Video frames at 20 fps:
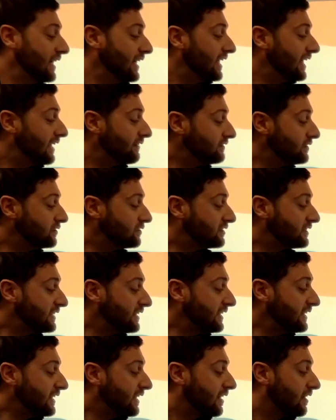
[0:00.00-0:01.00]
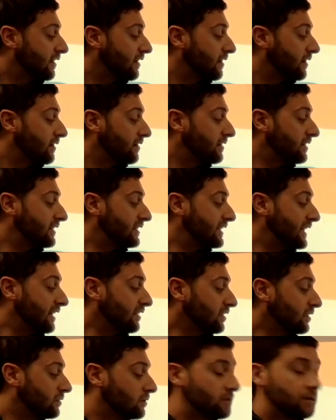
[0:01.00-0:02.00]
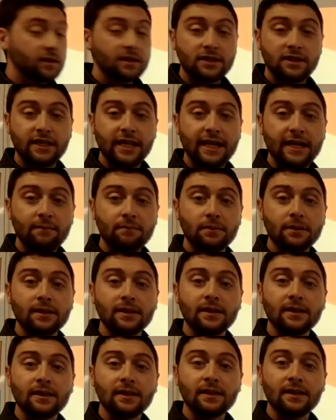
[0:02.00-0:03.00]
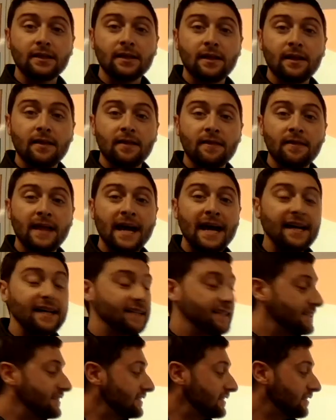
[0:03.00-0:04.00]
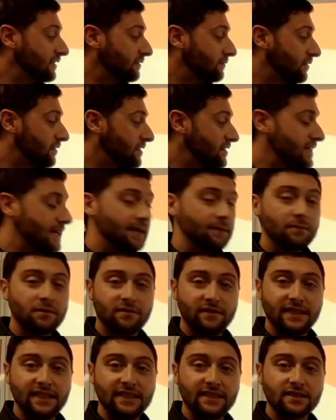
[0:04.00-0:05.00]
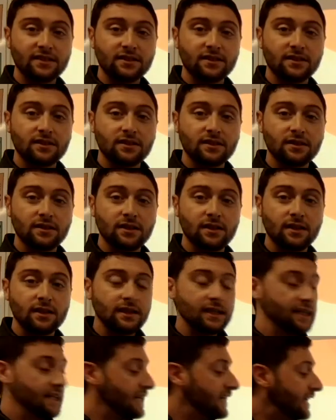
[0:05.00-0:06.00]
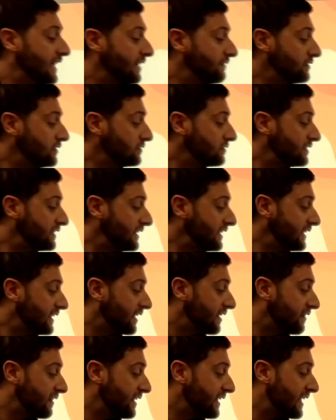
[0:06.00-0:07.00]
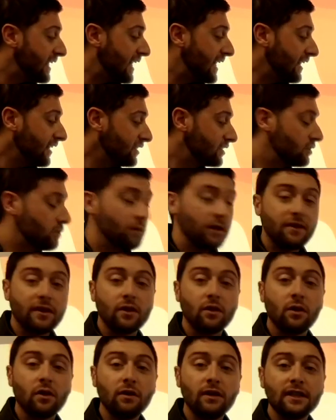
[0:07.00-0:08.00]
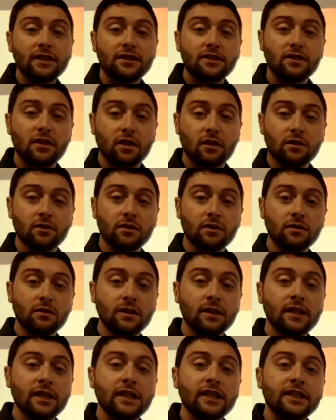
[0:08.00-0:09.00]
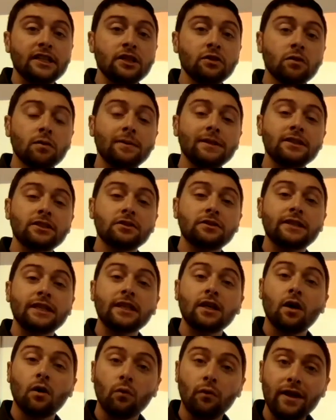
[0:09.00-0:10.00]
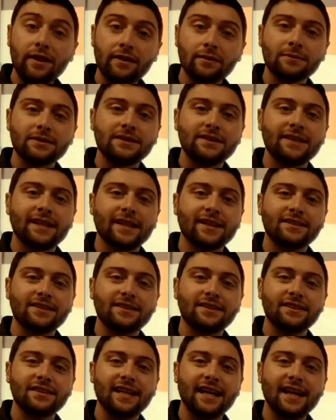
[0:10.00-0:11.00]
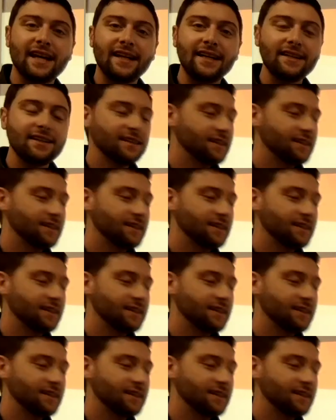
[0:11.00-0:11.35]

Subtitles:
If you see the yellow shape, that is for the tambourines. If you see the X with an orange circle, you will be using rhythm sticks today.